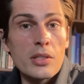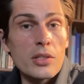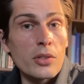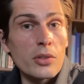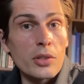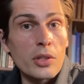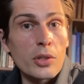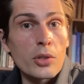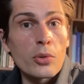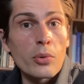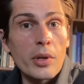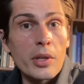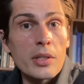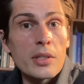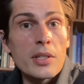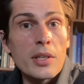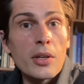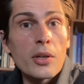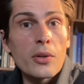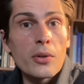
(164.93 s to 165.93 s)
are the
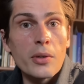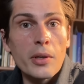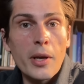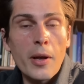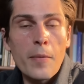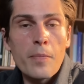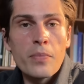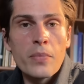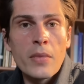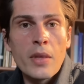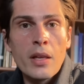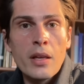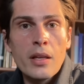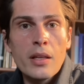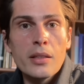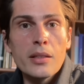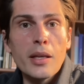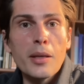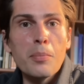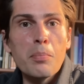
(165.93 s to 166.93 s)
criteria
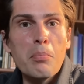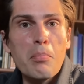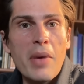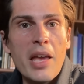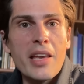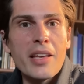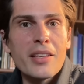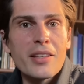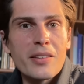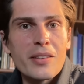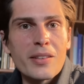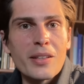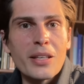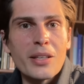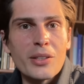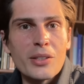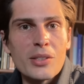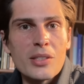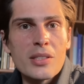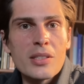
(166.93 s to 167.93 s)
that make
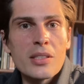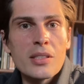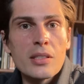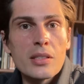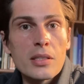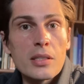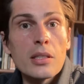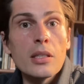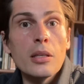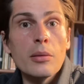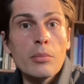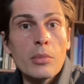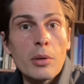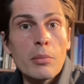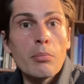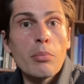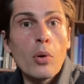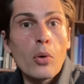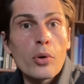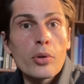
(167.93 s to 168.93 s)
things seem
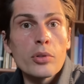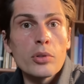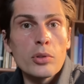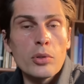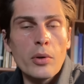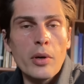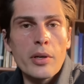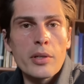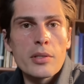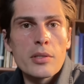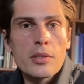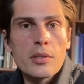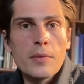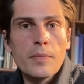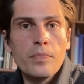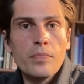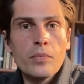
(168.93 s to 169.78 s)
important to us.